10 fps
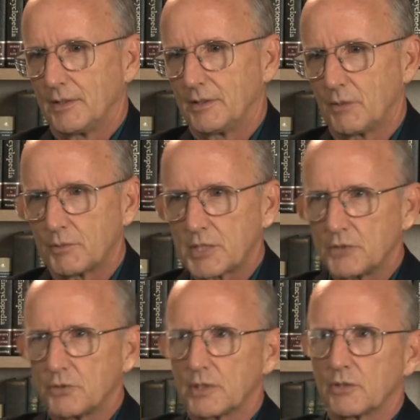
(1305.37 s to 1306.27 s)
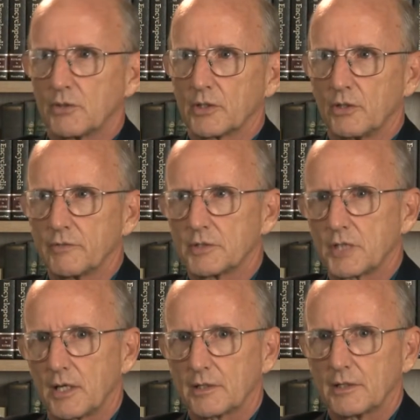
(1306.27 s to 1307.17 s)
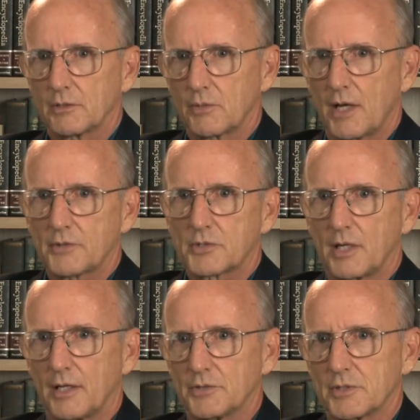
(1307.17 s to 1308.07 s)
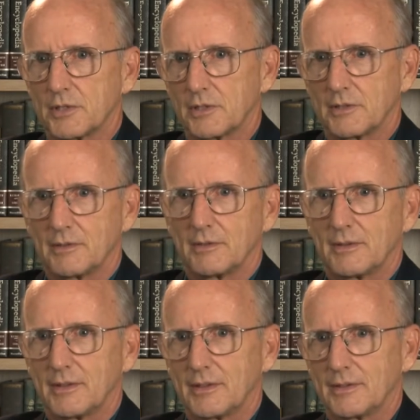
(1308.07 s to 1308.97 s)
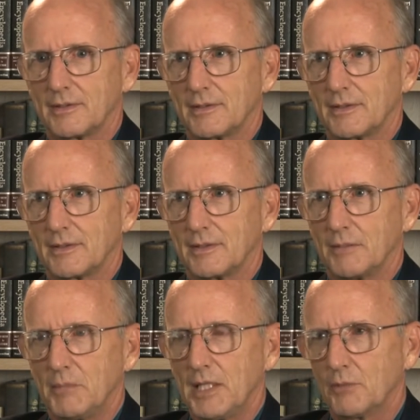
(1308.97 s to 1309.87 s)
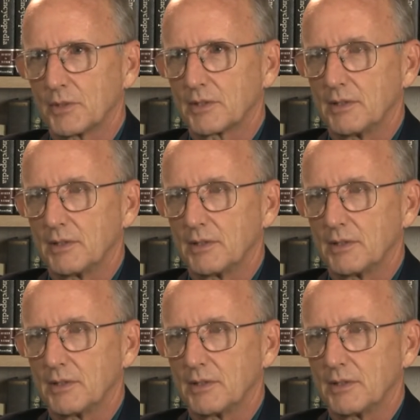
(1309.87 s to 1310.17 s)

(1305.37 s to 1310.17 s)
You know, what was he doing going over and talking to the Rothschilds and meeting with,